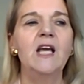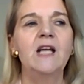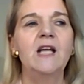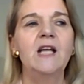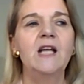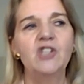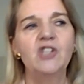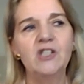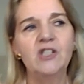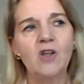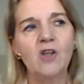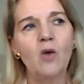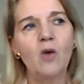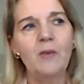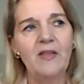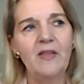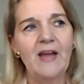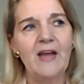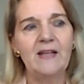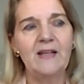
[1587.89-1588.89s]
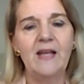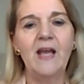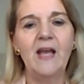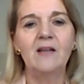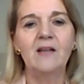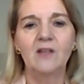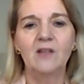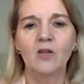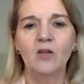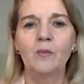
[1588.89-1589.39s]
And she told me that day
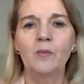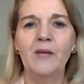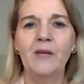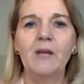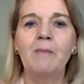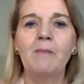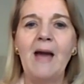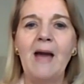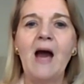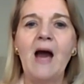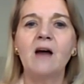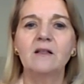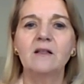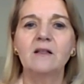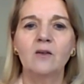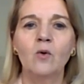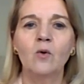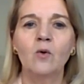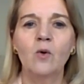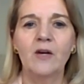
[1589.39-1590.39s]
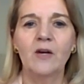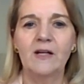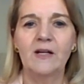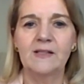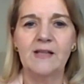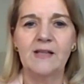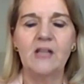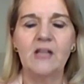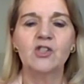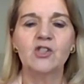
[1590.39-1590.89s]
a little bit about her
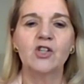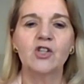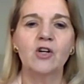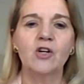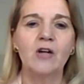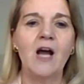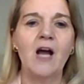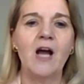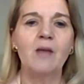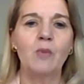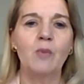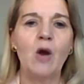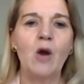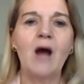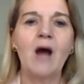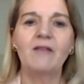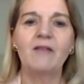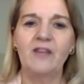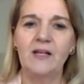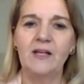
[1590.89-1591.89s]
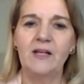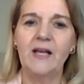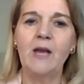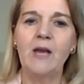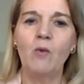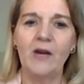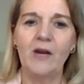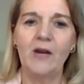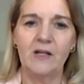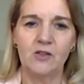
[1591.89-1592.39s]
organization, her nonprofit,
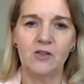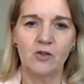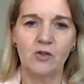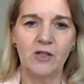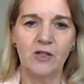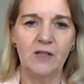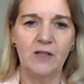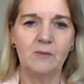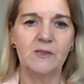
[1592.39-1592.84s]
Gateway to Dreams.